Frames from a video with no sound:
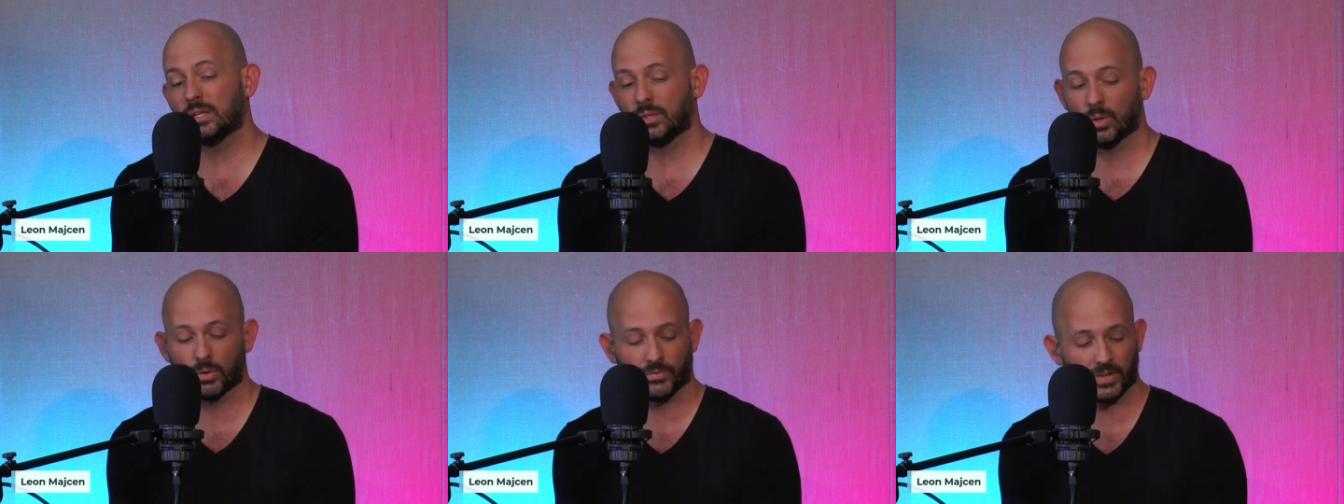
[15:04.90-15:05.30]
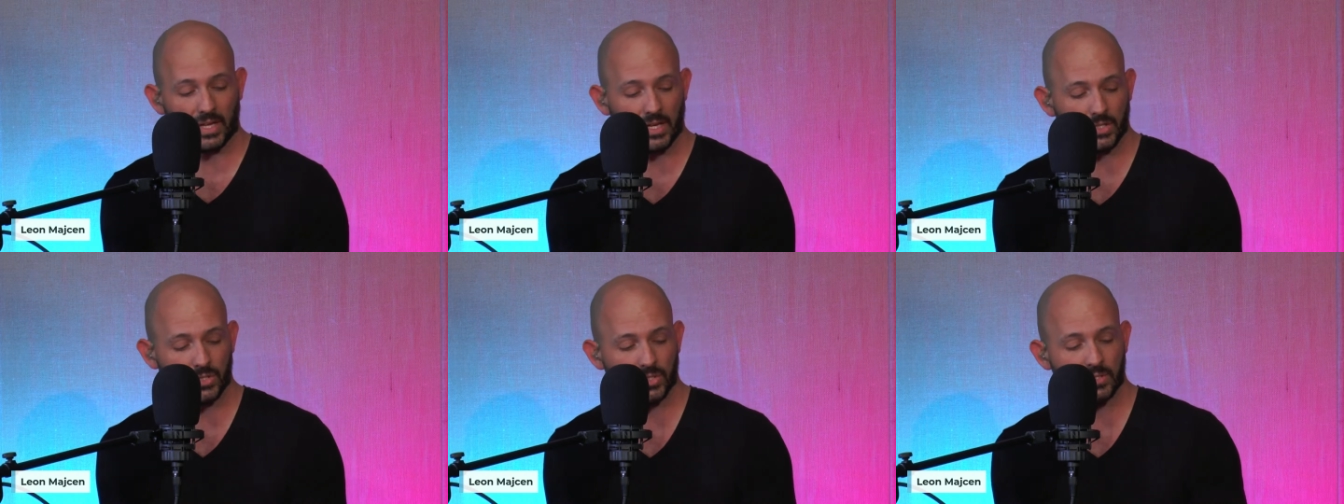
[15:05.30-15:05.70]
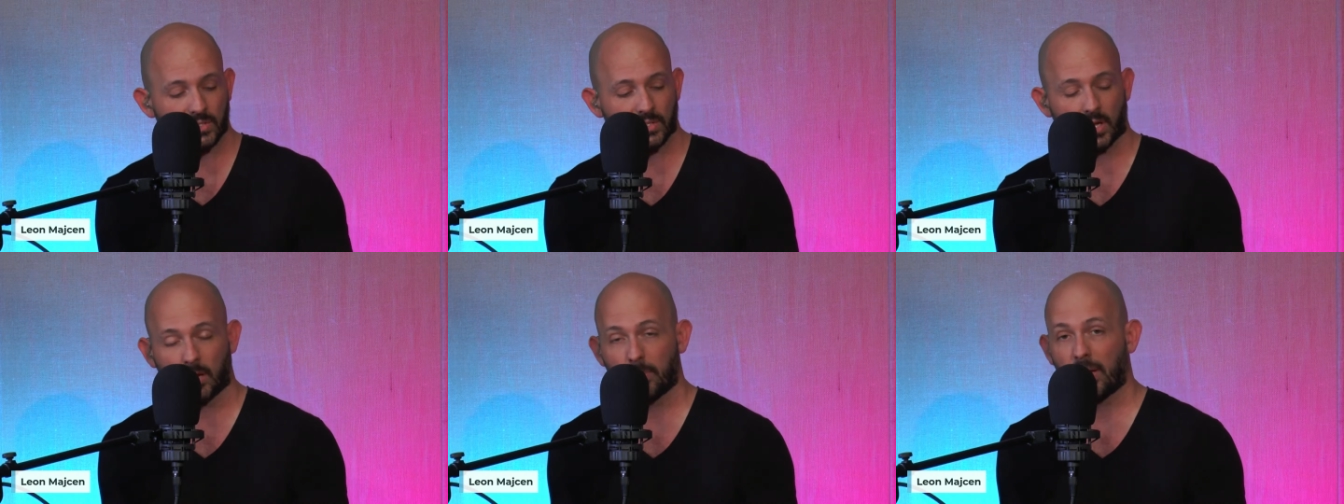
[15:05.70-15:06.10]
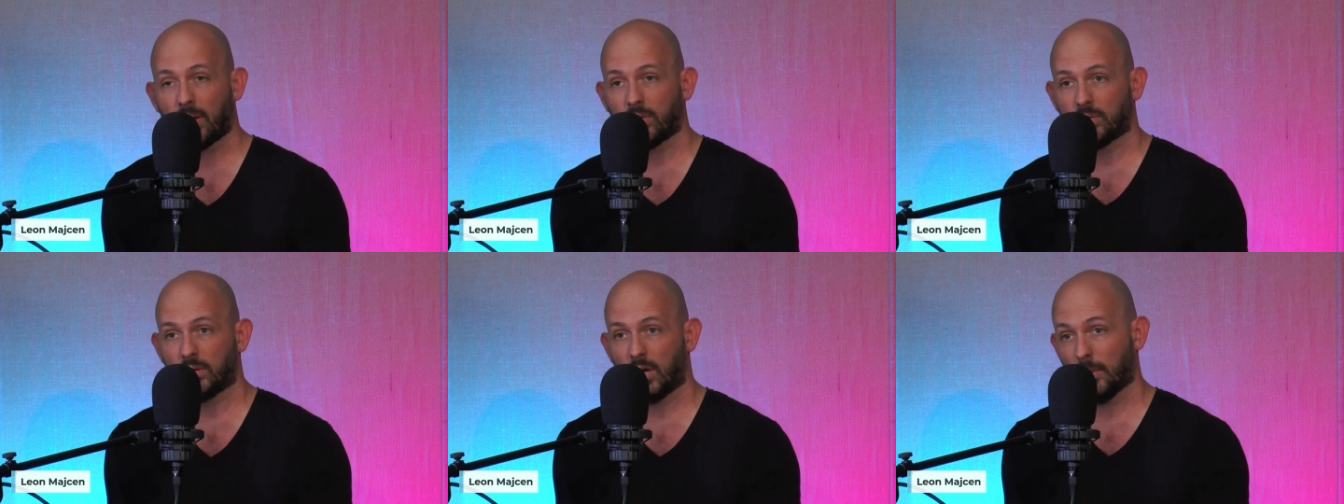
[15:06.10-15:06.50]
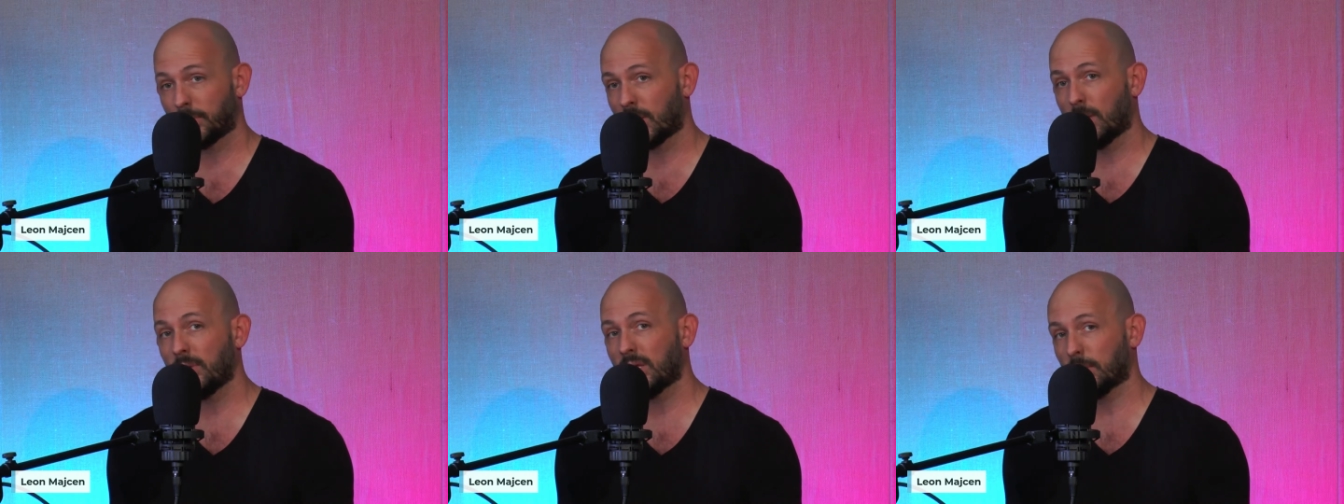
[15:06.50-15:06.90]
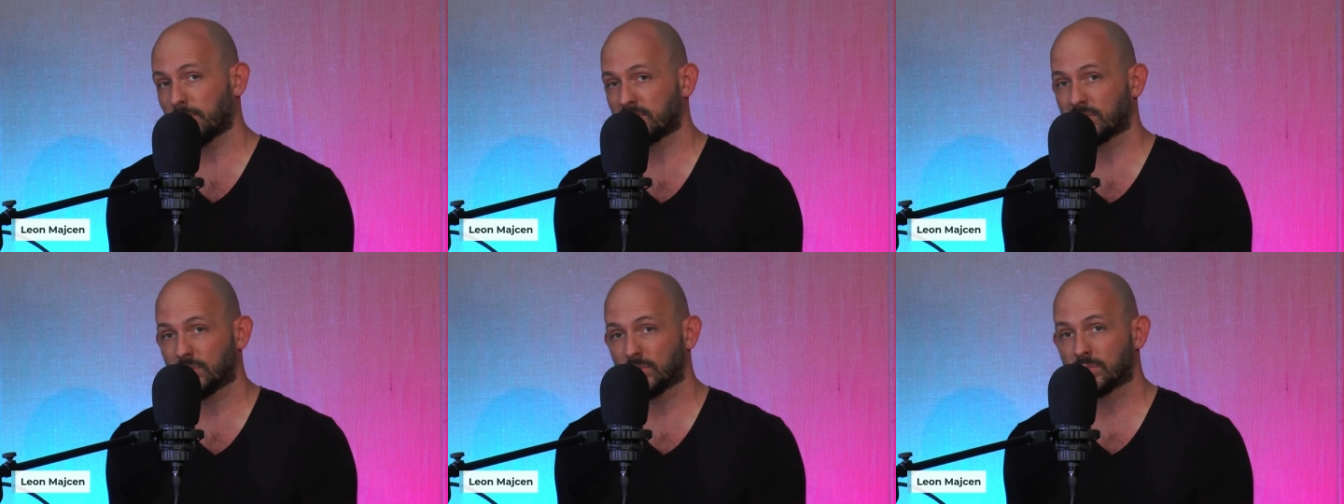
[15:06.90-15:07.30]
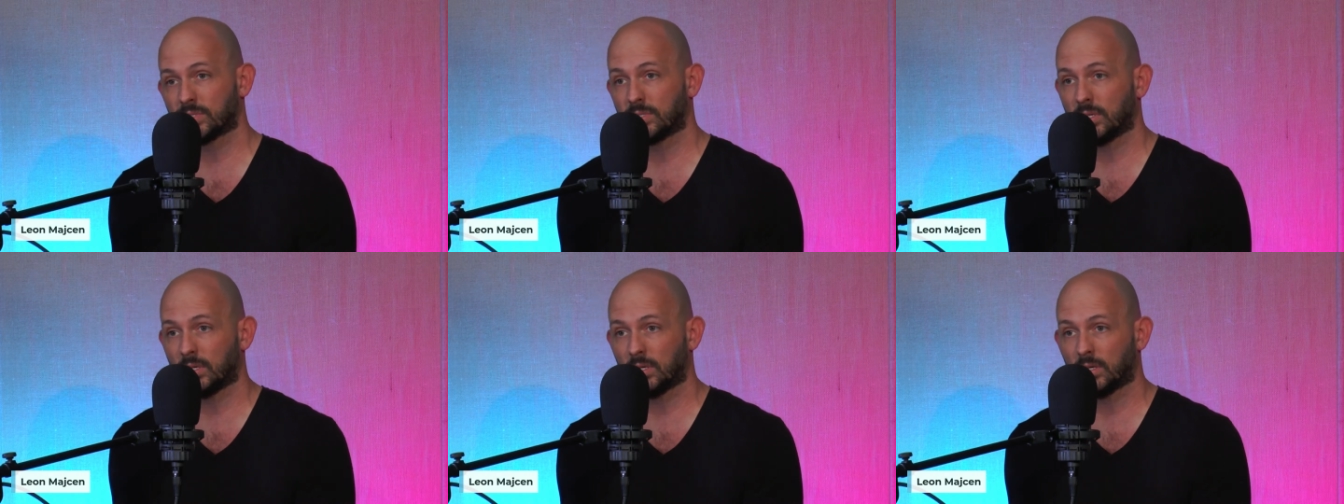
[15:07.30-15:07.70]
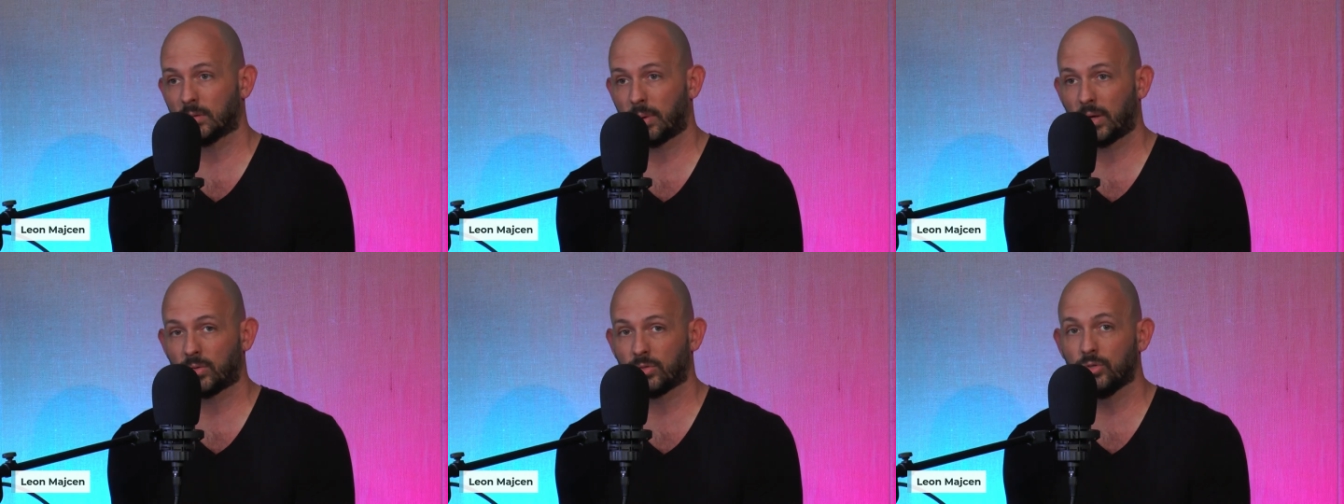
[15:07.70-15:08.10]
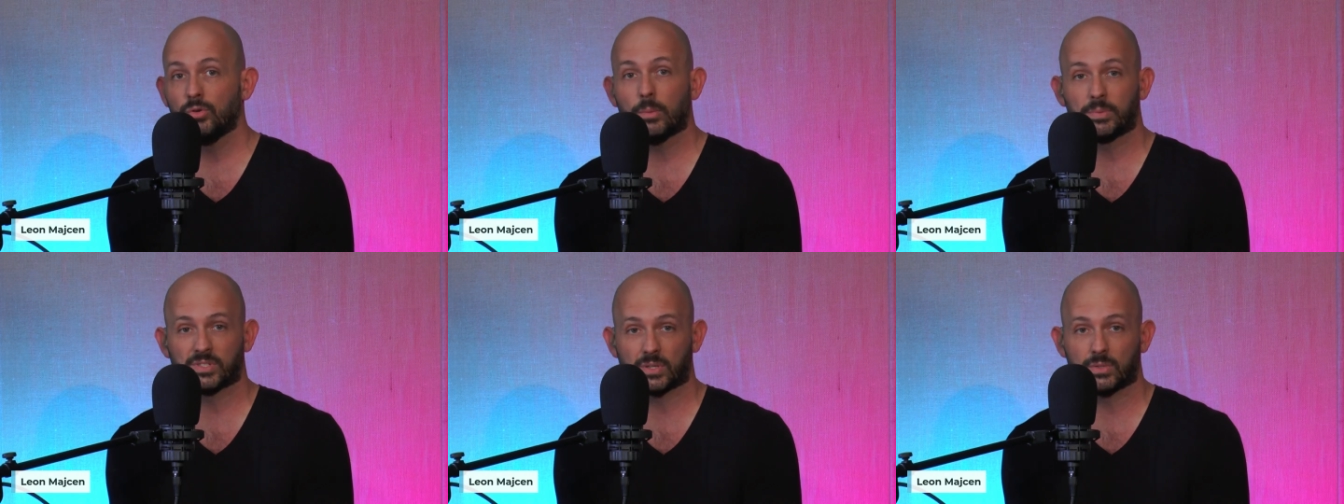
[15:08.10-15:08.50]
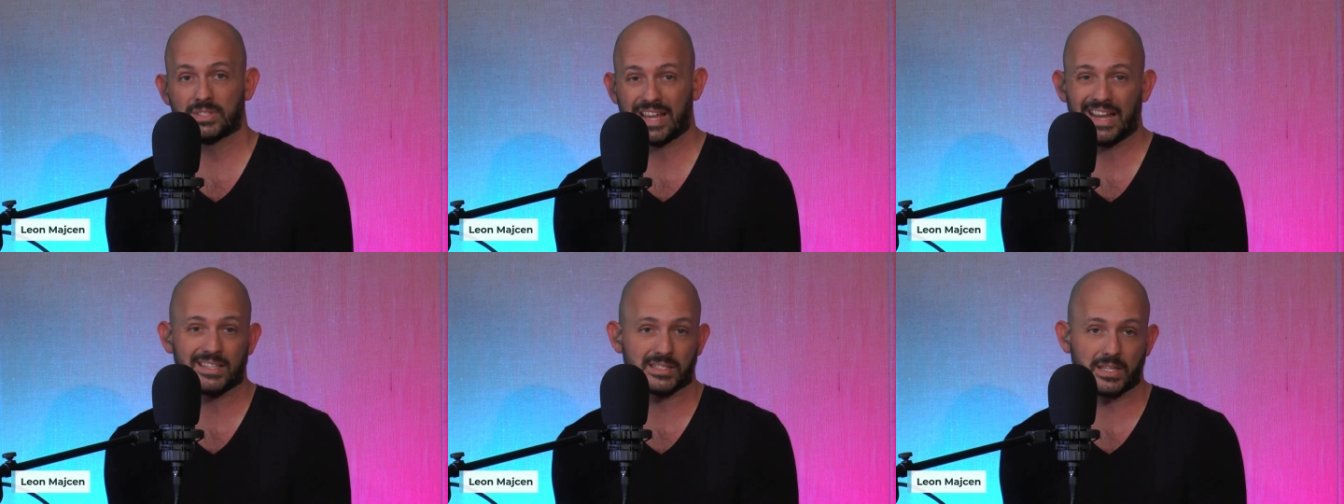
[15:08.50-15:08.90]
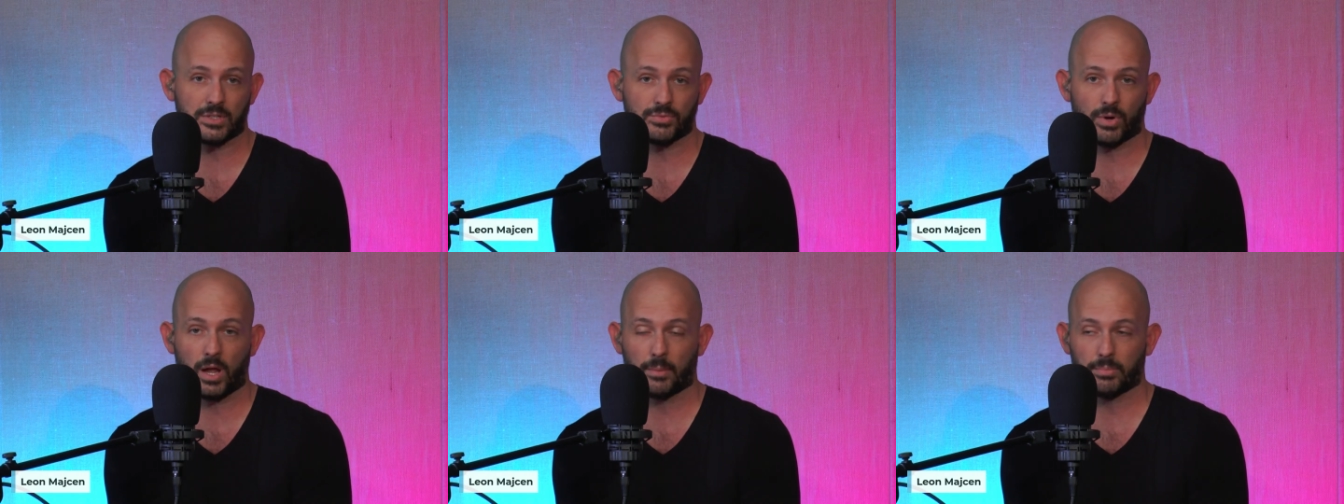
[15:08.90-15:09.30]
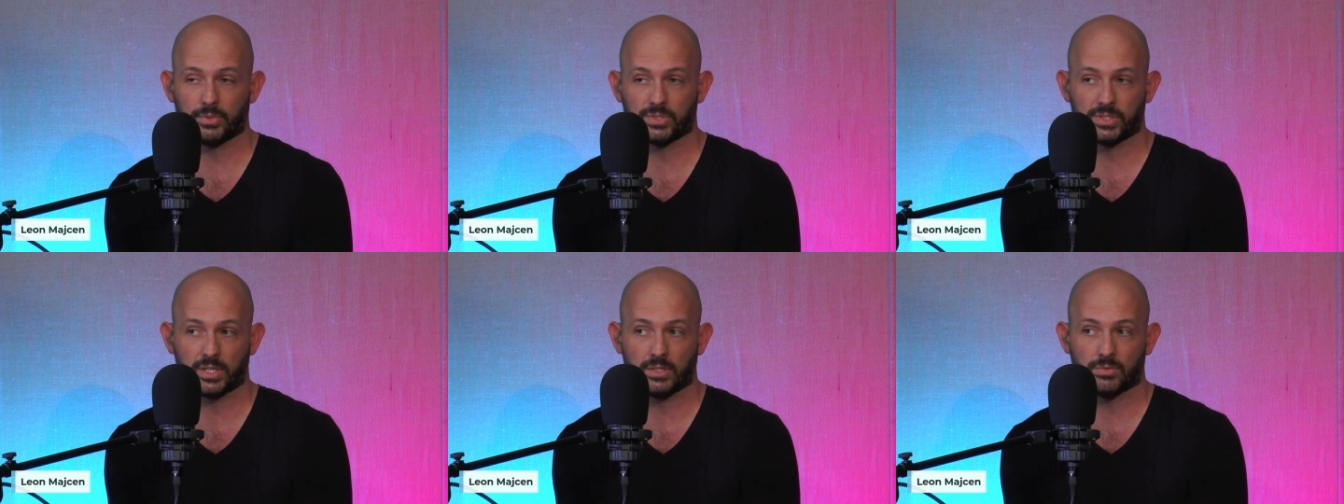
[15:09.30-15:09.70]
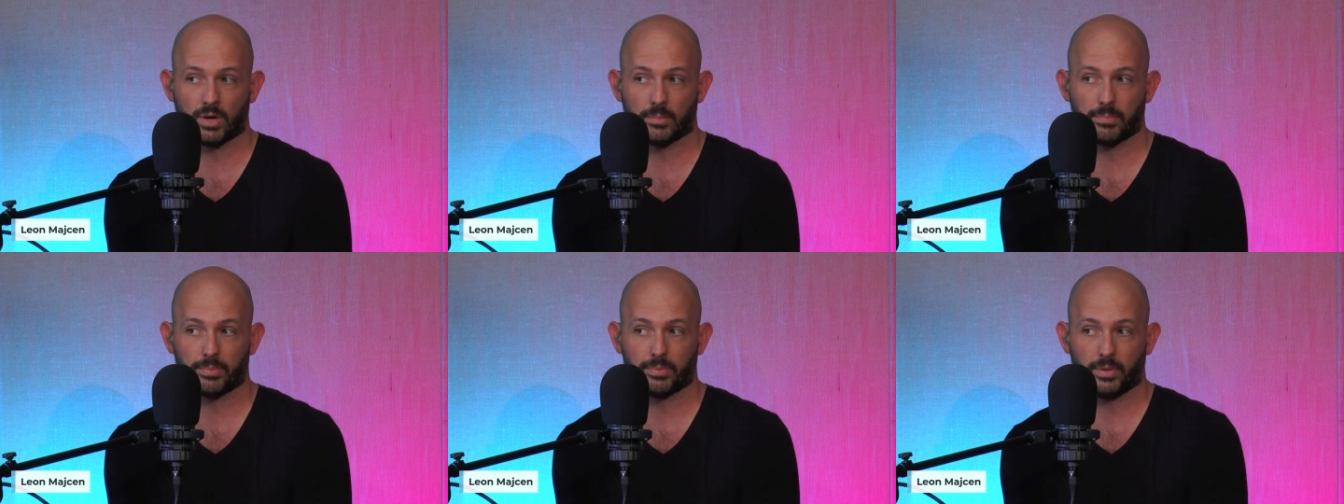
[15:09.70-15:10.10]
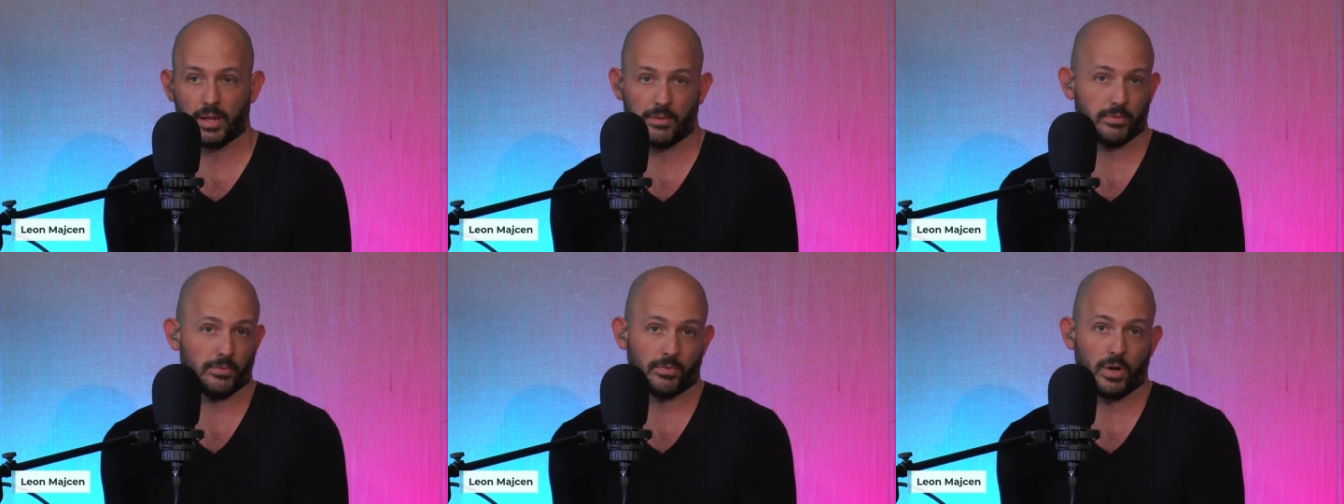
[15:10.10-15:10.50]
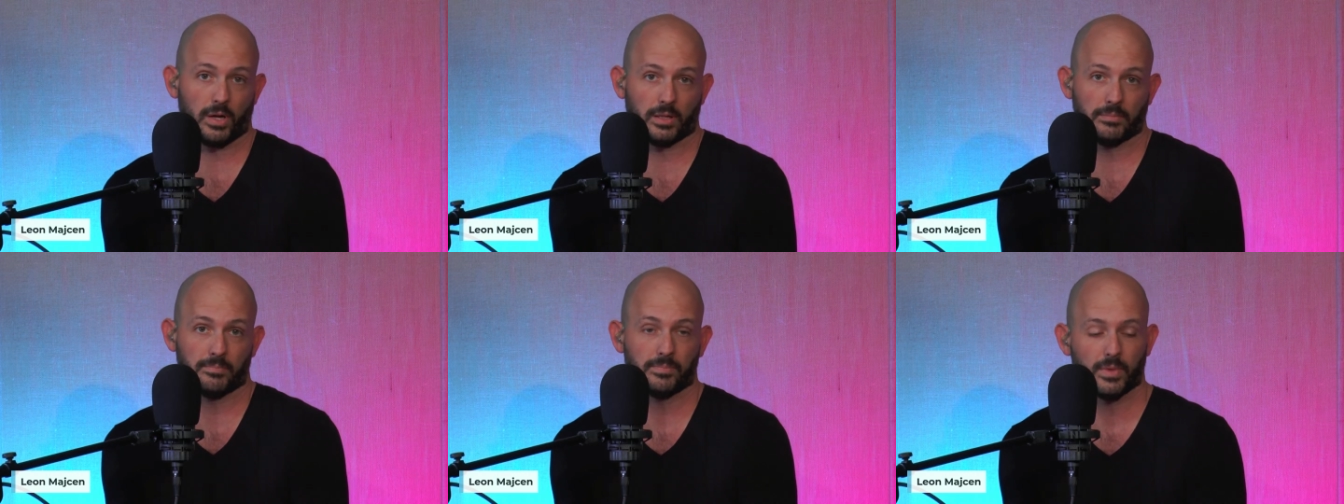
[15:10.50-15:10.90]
get notifications about upcoming episodes, about new episodes as they drop, which they drop every Friday.